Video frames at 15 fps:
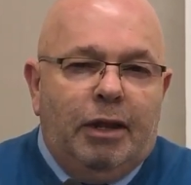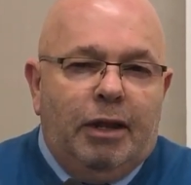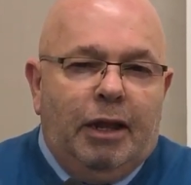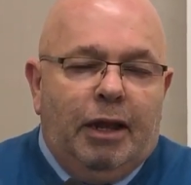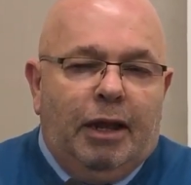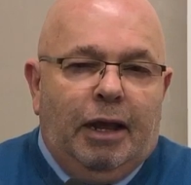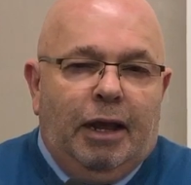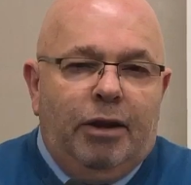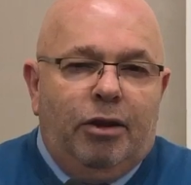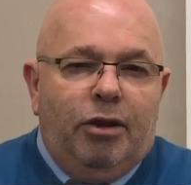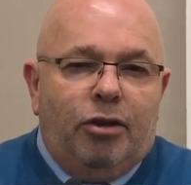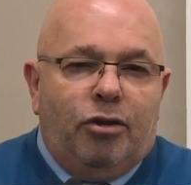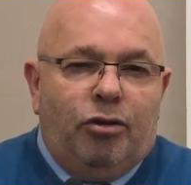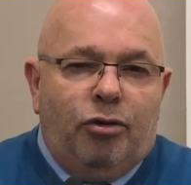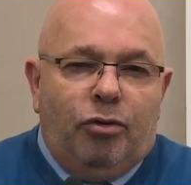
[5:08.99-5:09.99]
uh, under
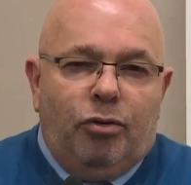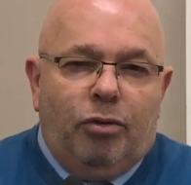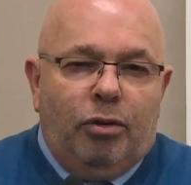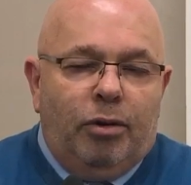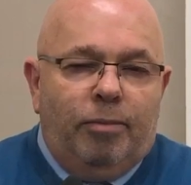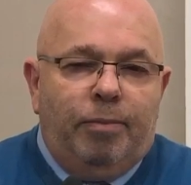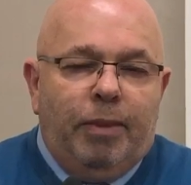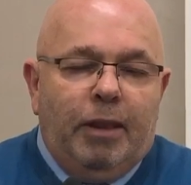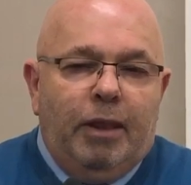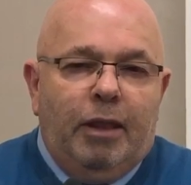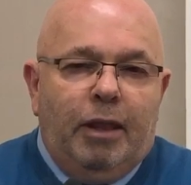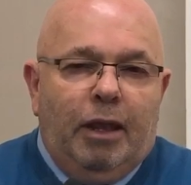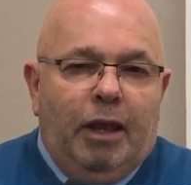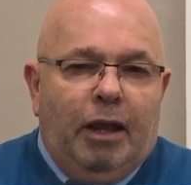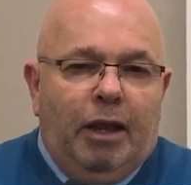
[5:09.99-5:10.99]
cruel
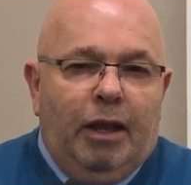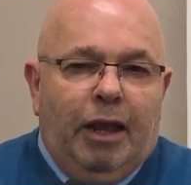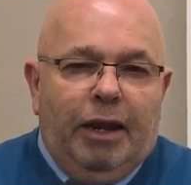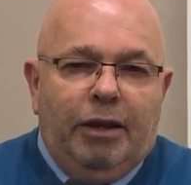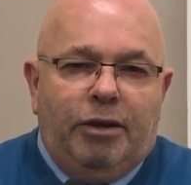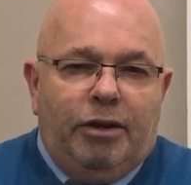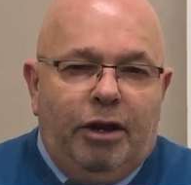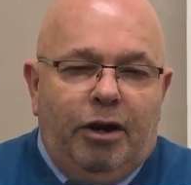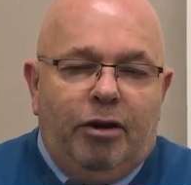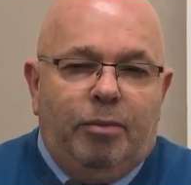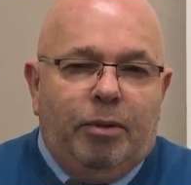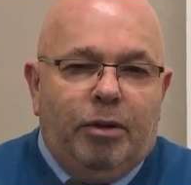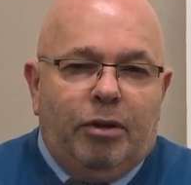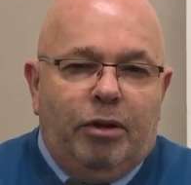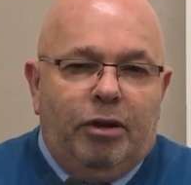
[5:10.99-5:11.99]
uh, and
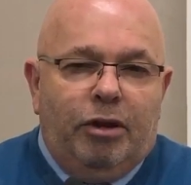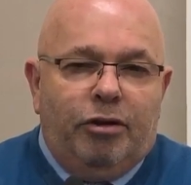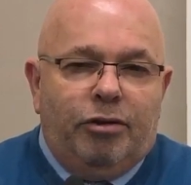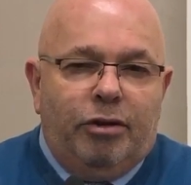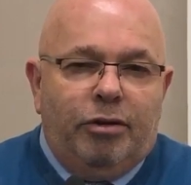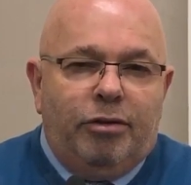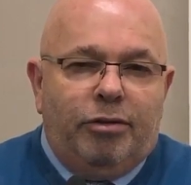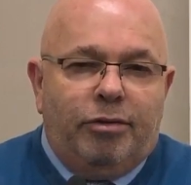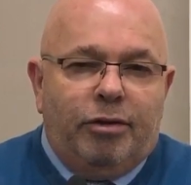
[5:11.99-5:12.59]
terrible conditions.